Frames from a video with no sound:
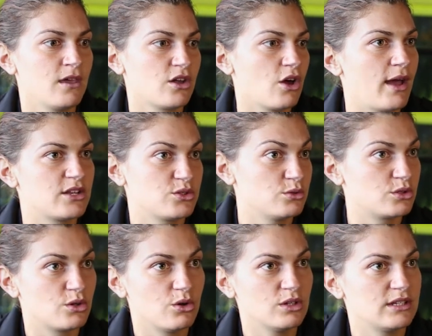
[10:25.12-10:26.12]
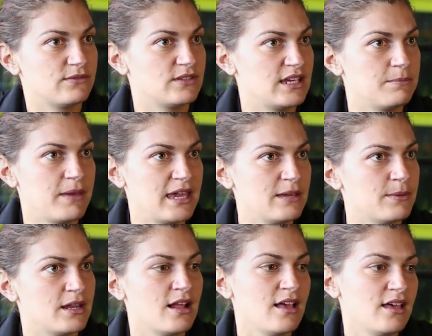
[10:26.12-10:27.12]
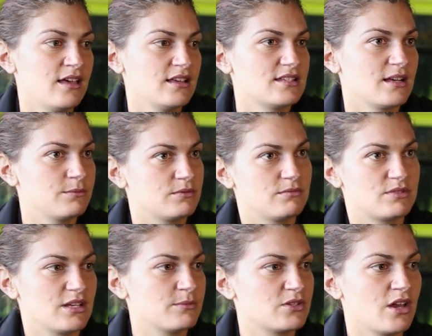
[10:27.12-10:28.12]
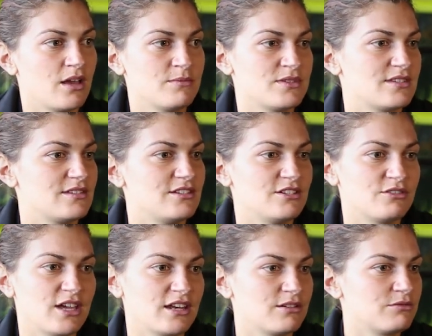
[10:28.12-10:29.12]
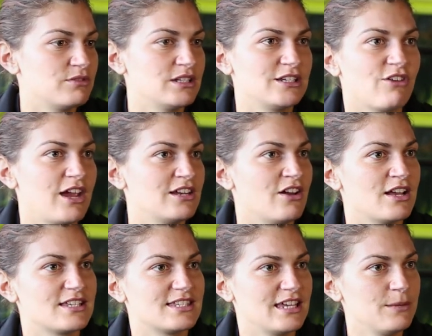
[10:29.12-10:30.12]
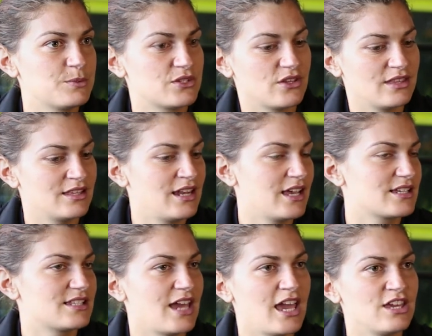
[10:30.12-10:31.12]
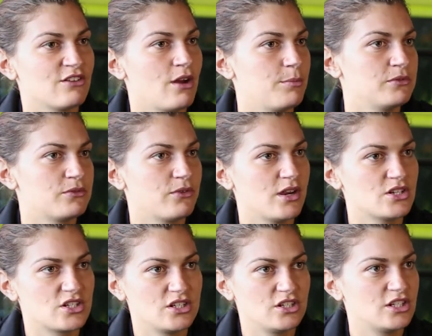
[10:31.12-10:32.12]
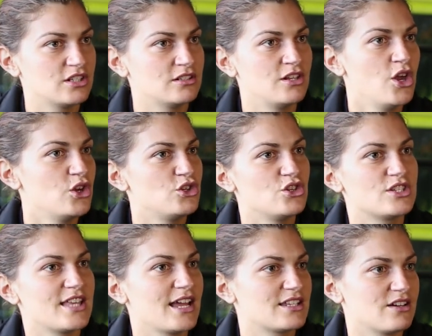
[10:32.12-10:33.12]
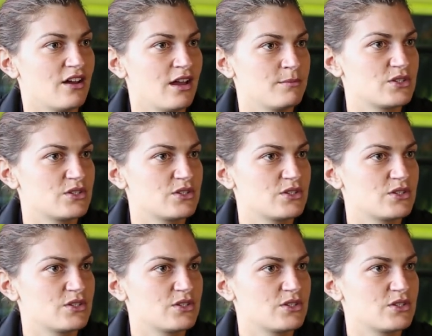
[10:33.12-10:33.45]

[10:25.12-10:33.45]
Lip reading: go out to a call if need be, but sometimes you'll get a really great night's sleep, so then the next day you're up and fresh and you can use that time.